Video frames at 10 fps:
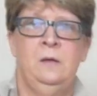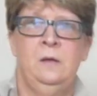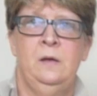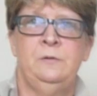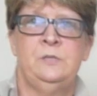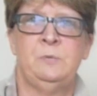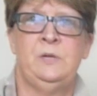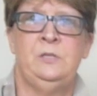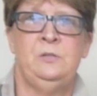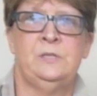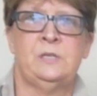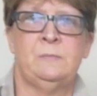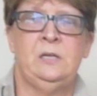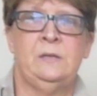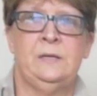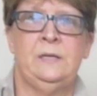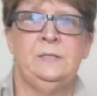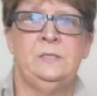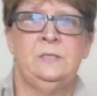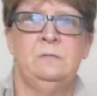I notice when I do this on my
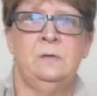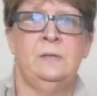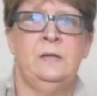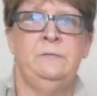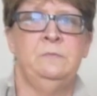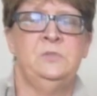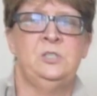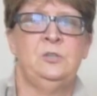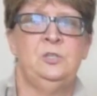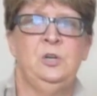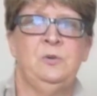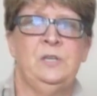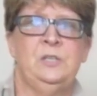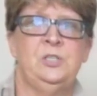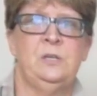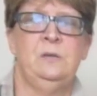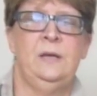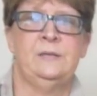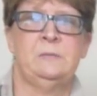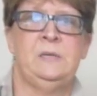clients, a lot of them start to cringe and
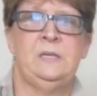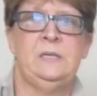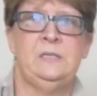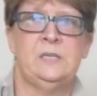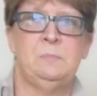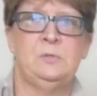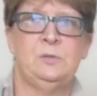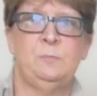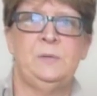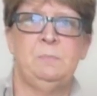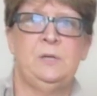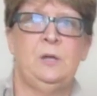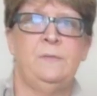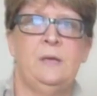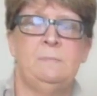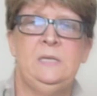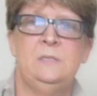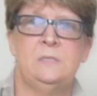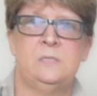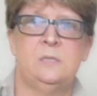ask me to ease up a little bit, but all that means
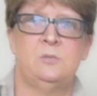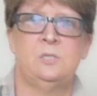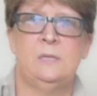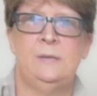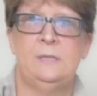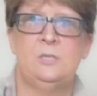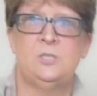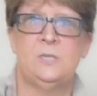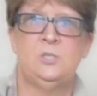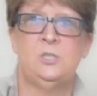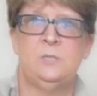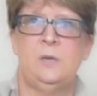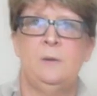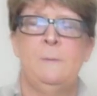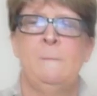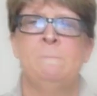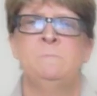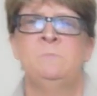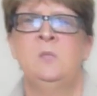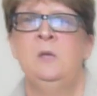is that there's a lot of congestion there.
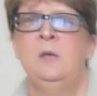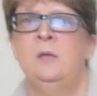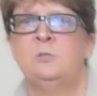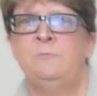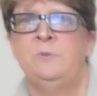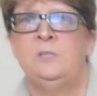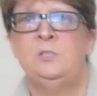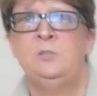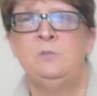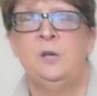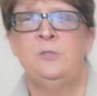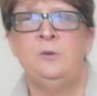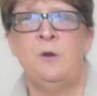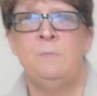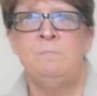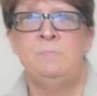Don't forget to do the other arm.